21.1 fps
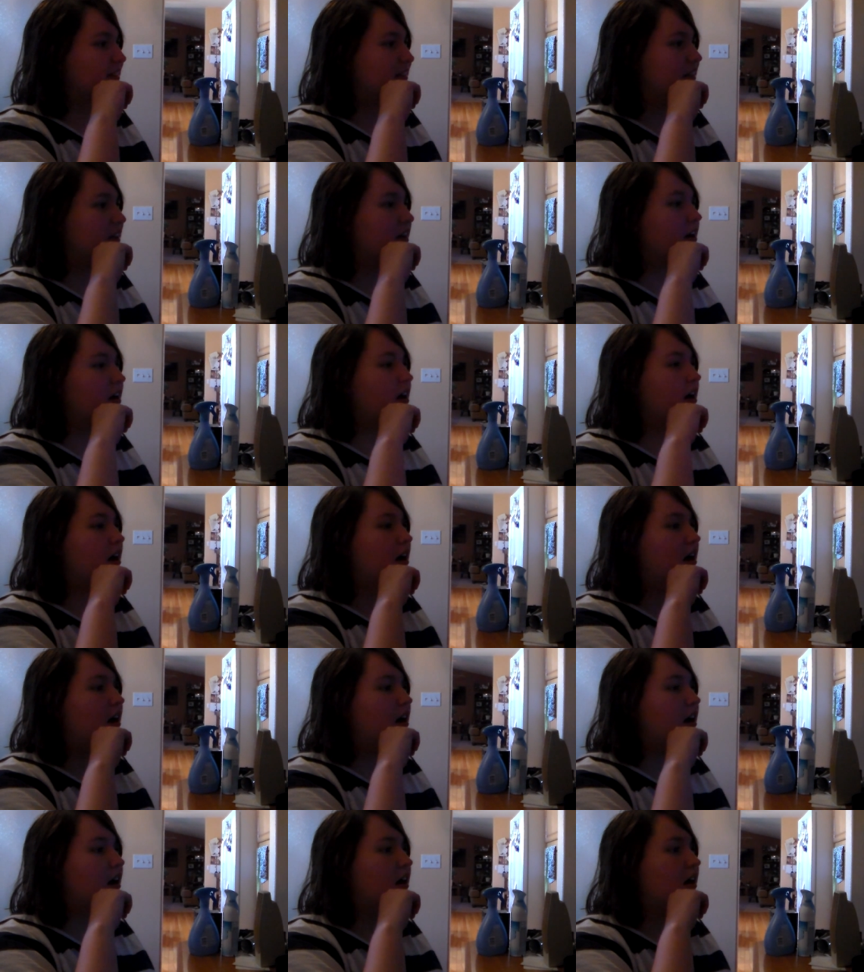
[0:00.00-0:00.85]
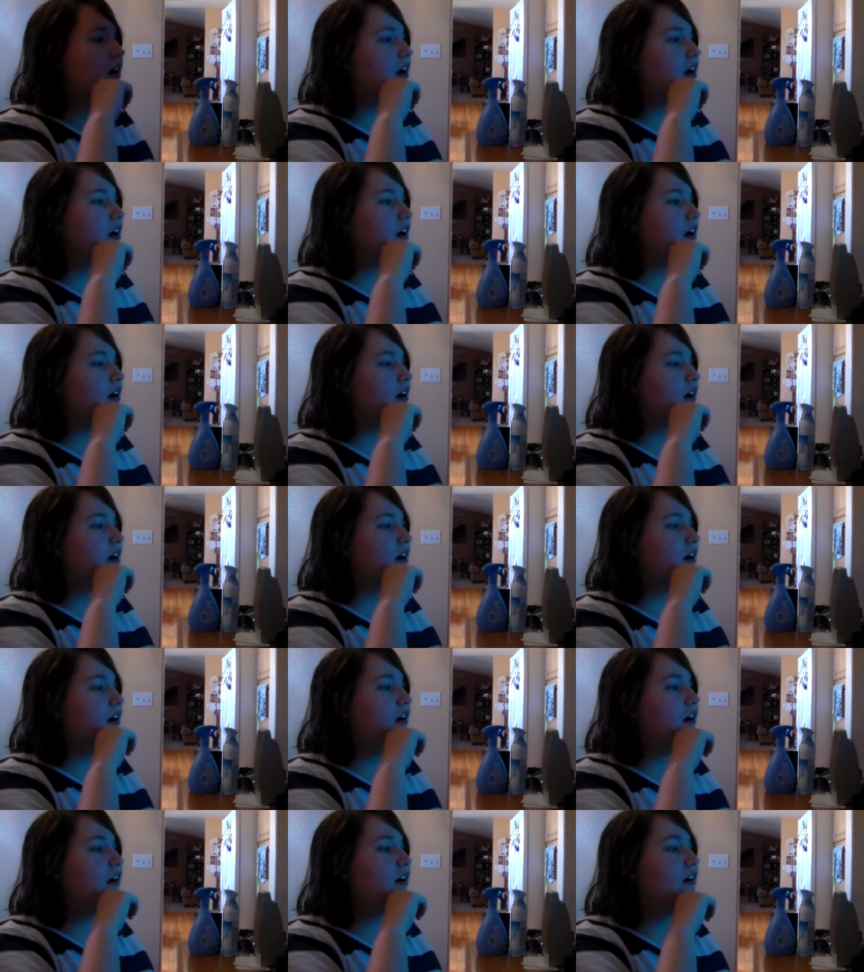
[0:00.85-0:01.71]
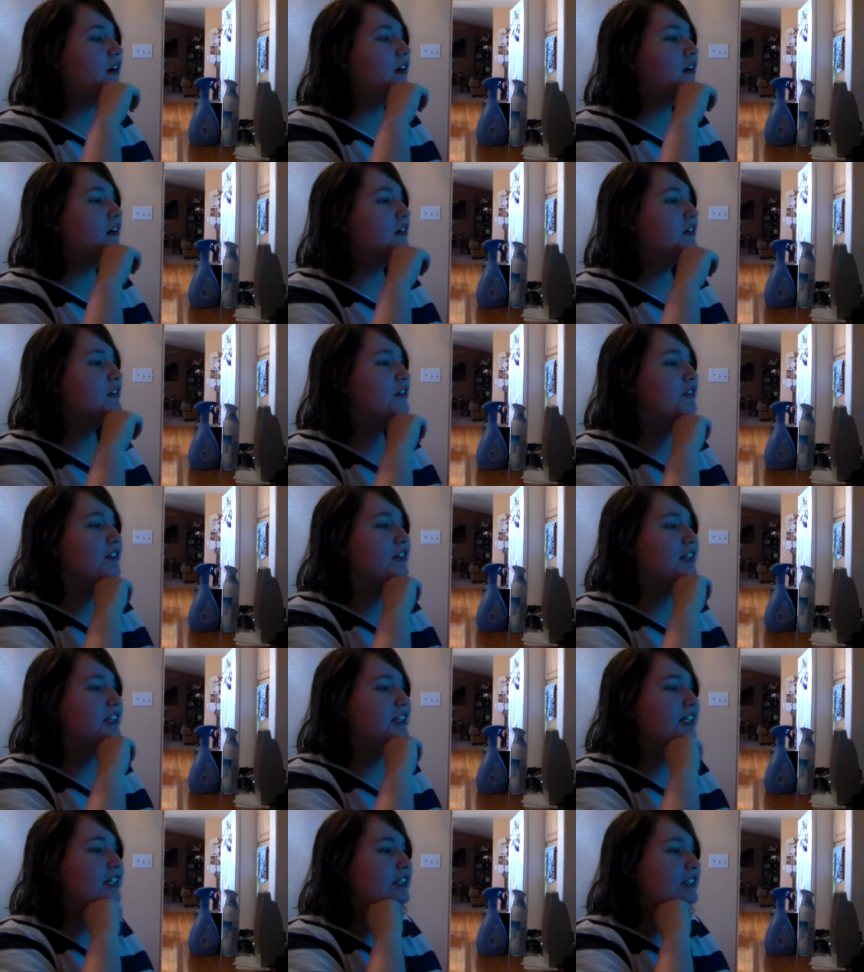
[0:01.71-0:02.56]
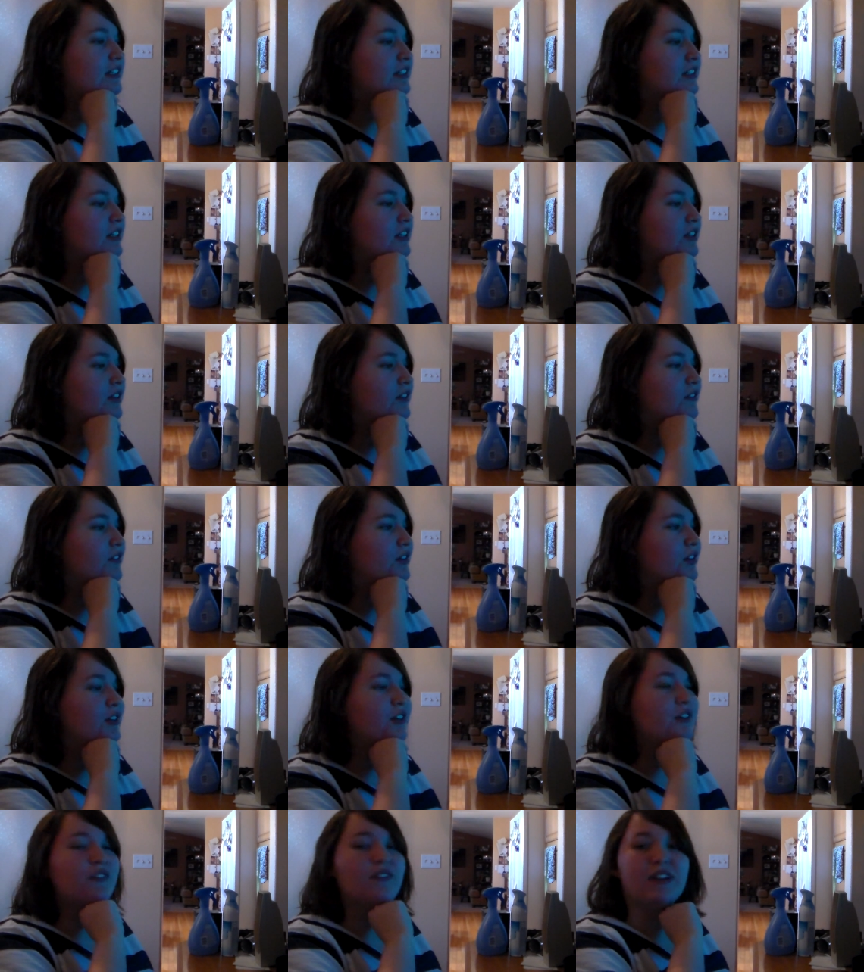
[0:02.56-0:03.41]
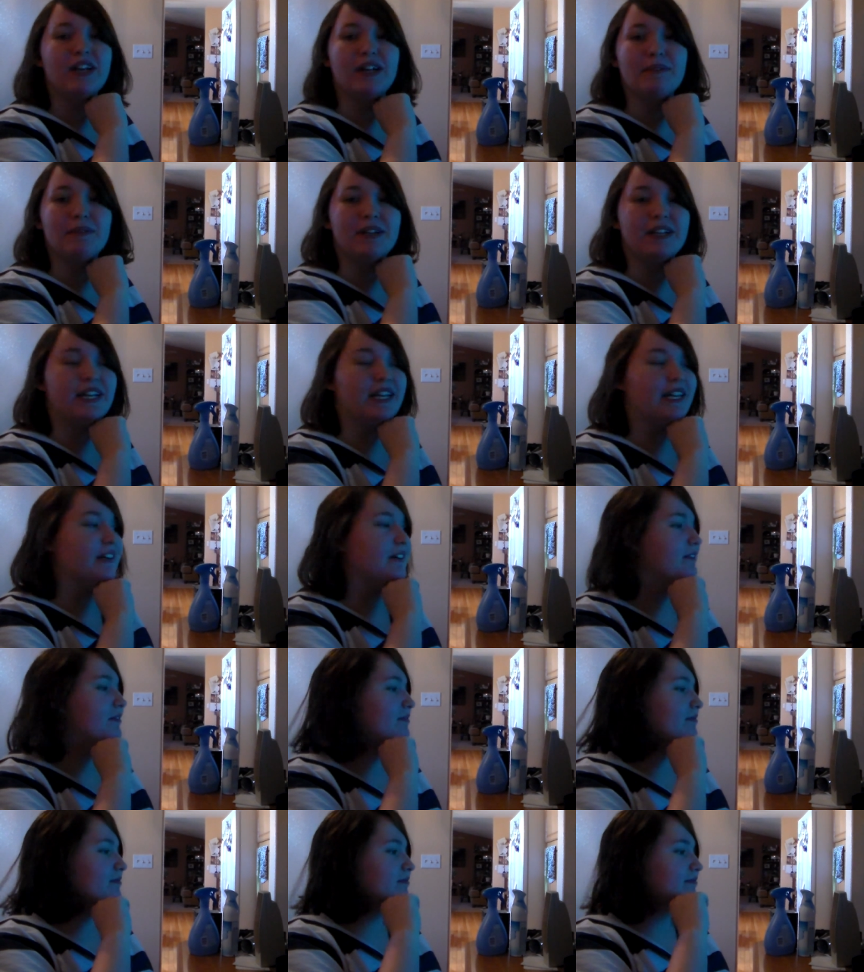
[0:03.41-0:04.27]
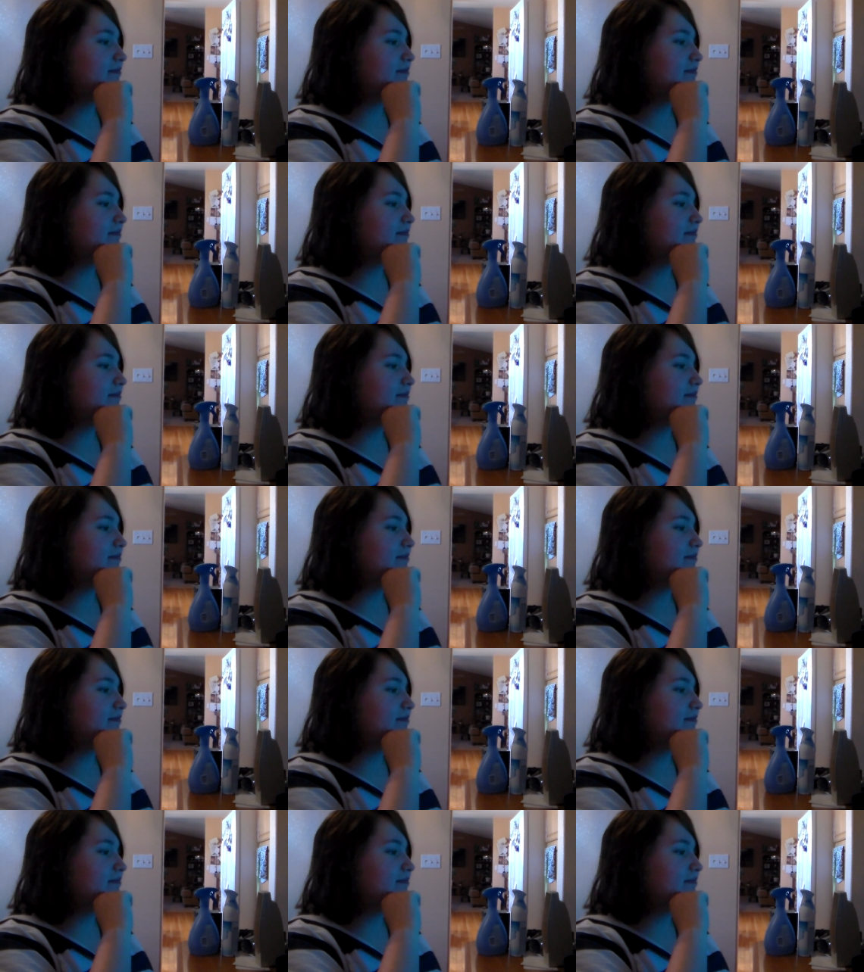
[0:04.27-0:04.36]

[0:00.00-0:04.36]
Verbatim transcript: have to find them. Aw, Dory's on the look for her family now.